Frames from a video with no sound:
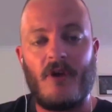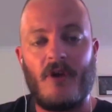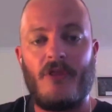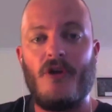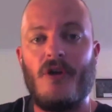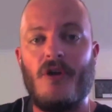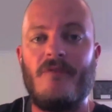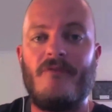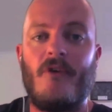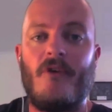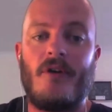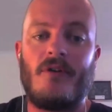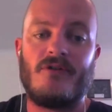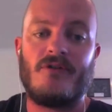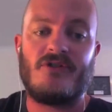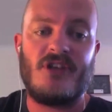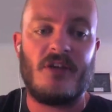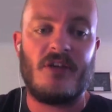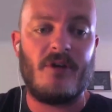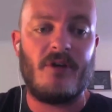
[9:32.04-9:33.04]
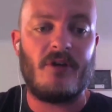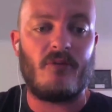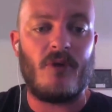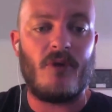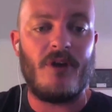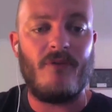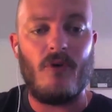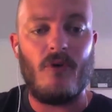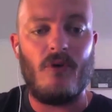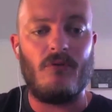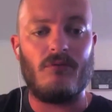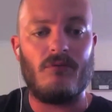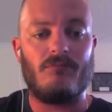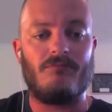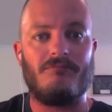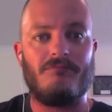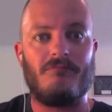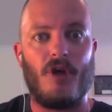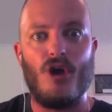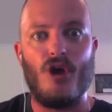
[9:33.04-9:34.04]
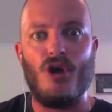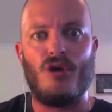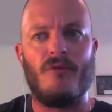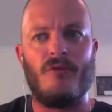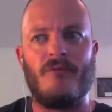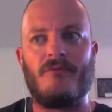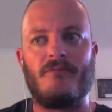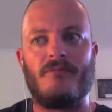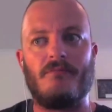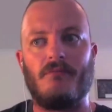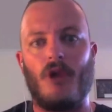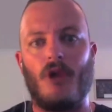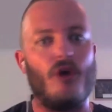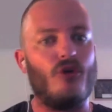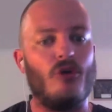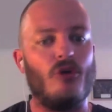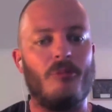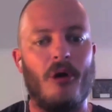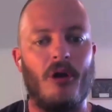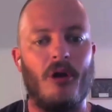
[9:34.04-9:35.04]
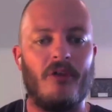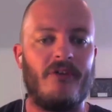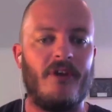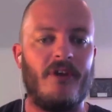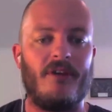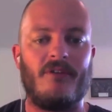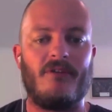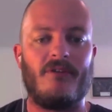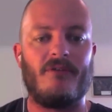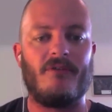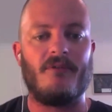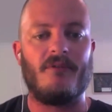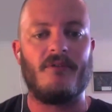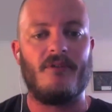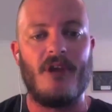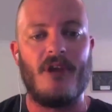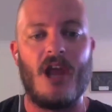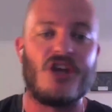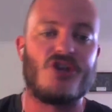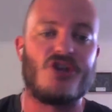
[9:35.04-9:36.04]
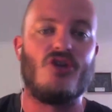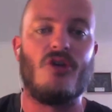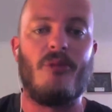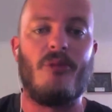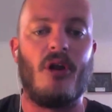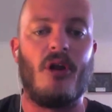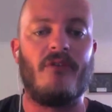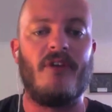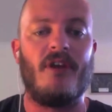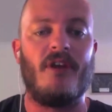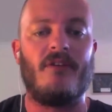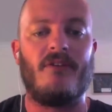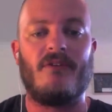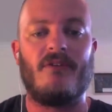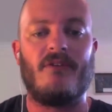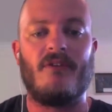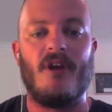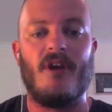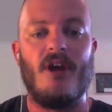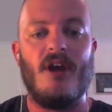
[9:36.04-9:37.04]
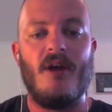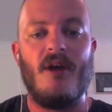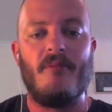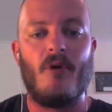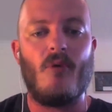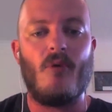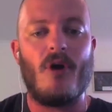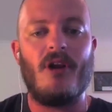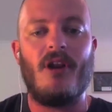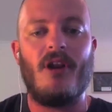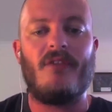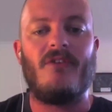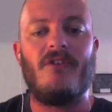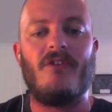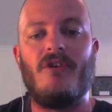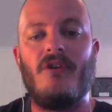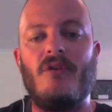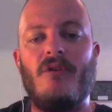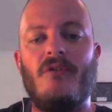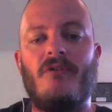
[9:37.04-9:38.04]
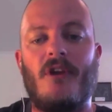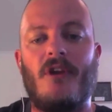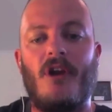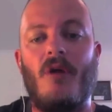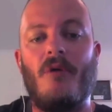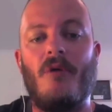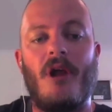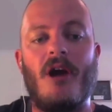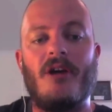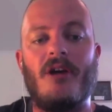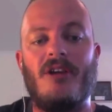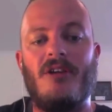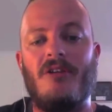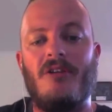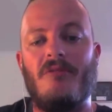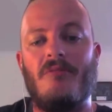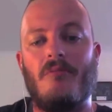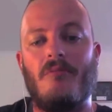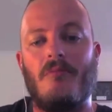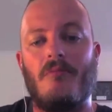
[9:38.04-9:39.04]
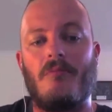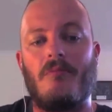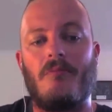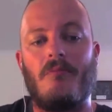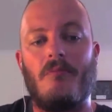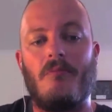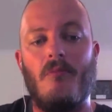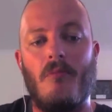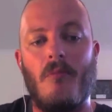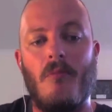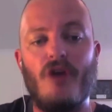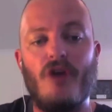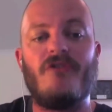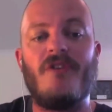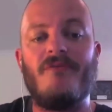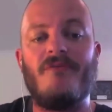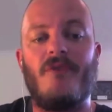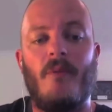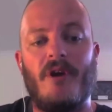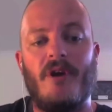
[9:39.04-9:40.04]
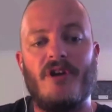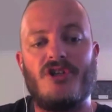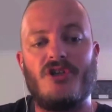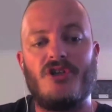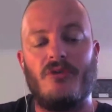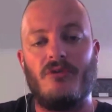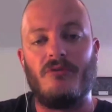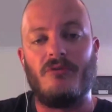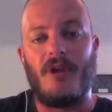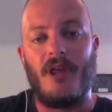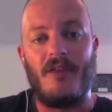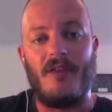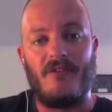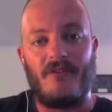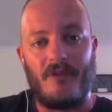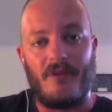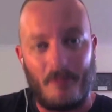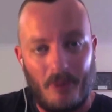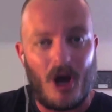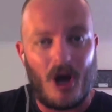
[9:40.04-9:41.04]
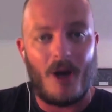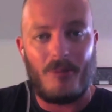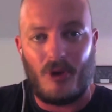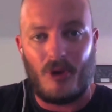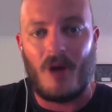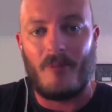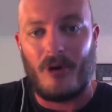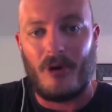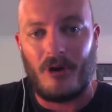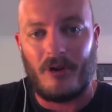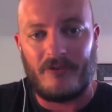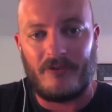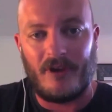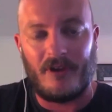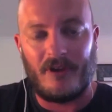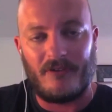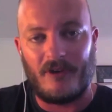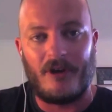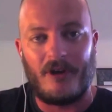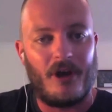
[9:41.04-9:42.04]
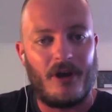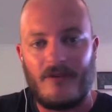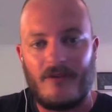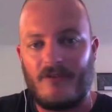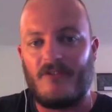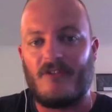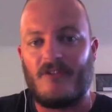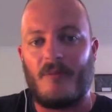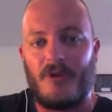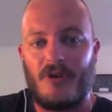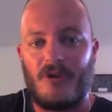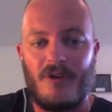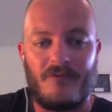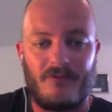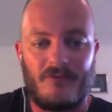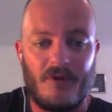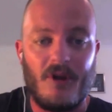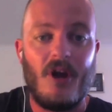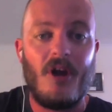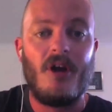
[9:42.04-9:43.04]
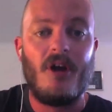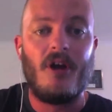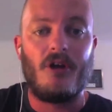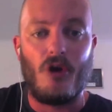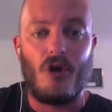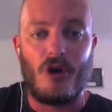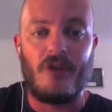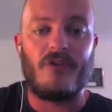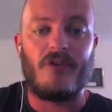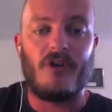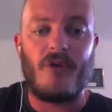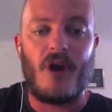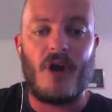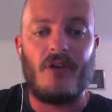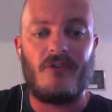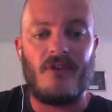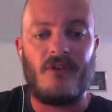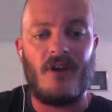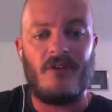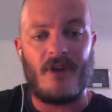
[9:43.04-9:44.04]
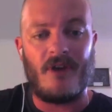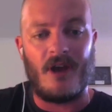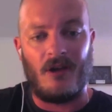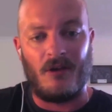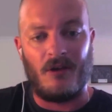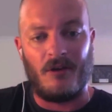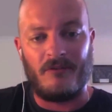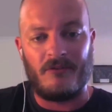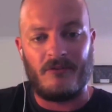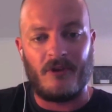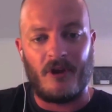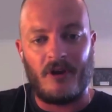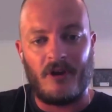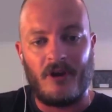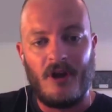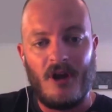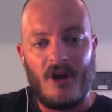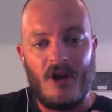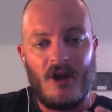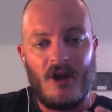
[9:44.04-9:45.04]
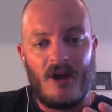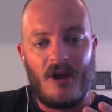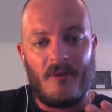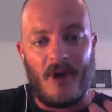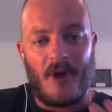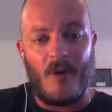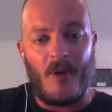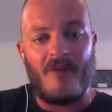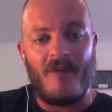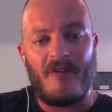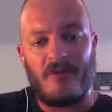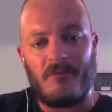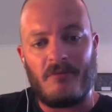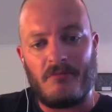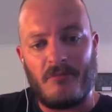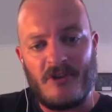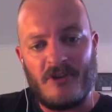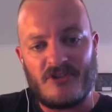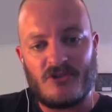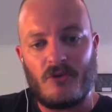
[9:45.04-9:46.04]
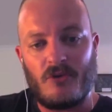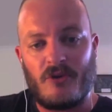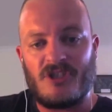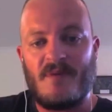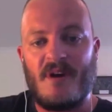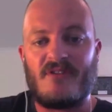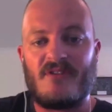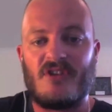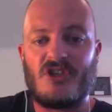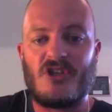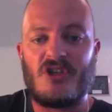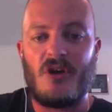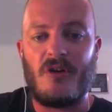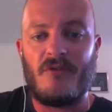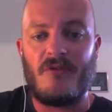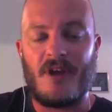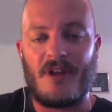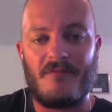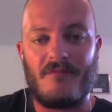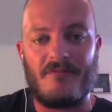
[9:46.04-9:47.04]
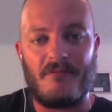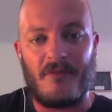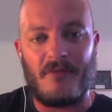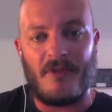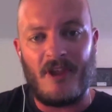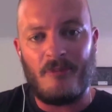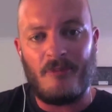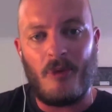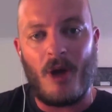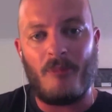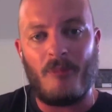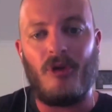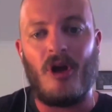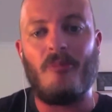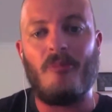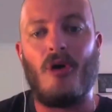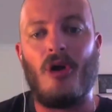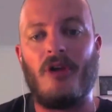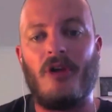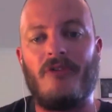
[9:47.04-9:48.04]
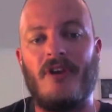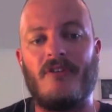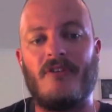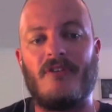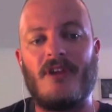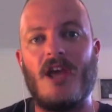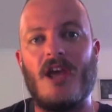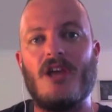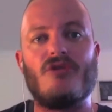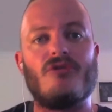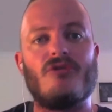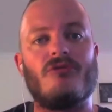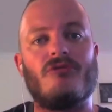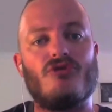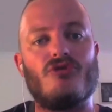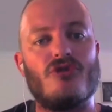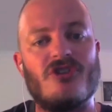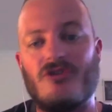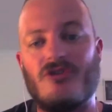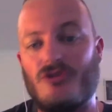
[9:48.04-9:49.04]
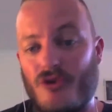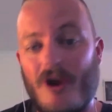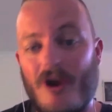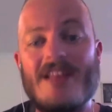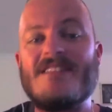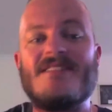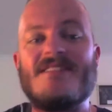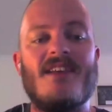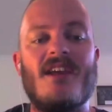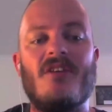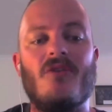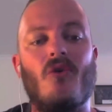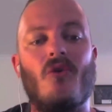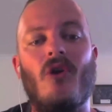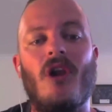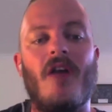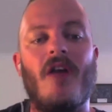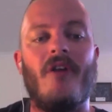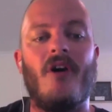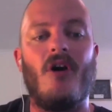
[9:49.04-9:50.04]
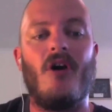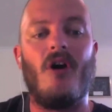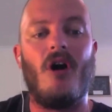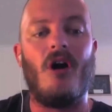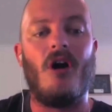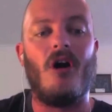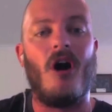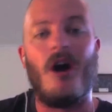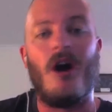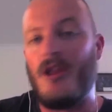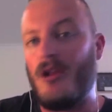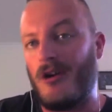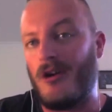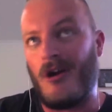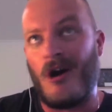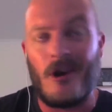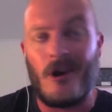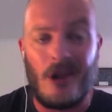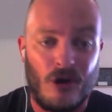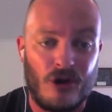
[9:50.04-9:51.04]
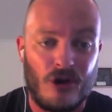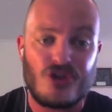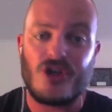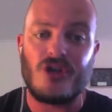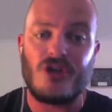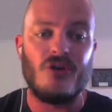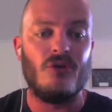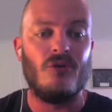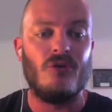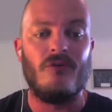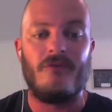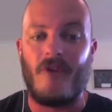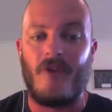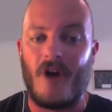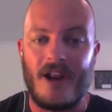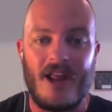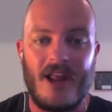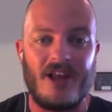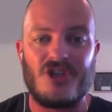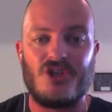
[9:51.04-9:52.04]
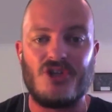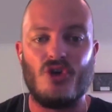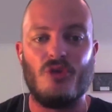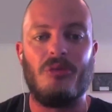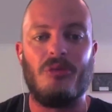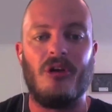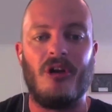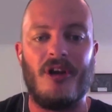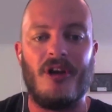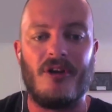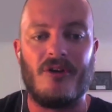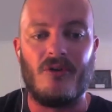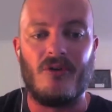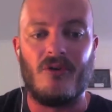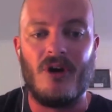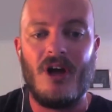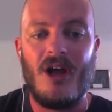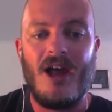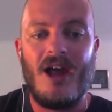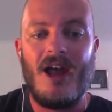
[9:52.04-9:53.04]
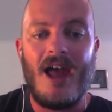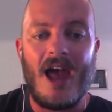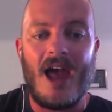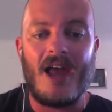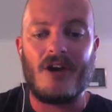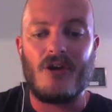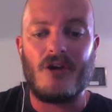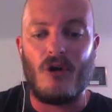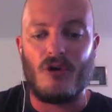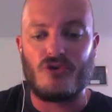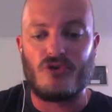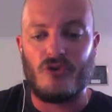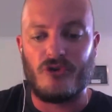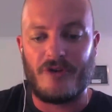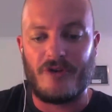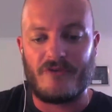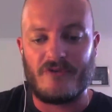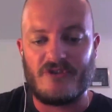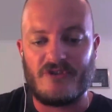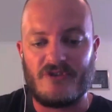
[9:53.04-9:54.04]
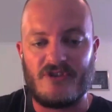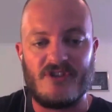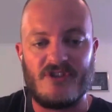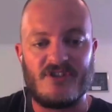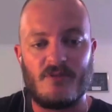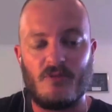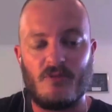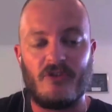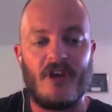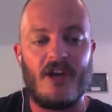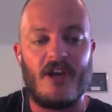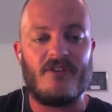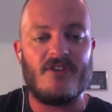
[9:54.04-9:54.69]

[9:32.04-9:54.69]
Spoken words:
our third and final segment, we've all heard of local politics, national politics, but one lesser used, and I would argue most influential, is the pipeline politics. And I know this is something you've gone into great detail of. So, however, this story is about to show that these pipeline politics can transcend all other ideological, financial, political, and cultural differences. And we'll take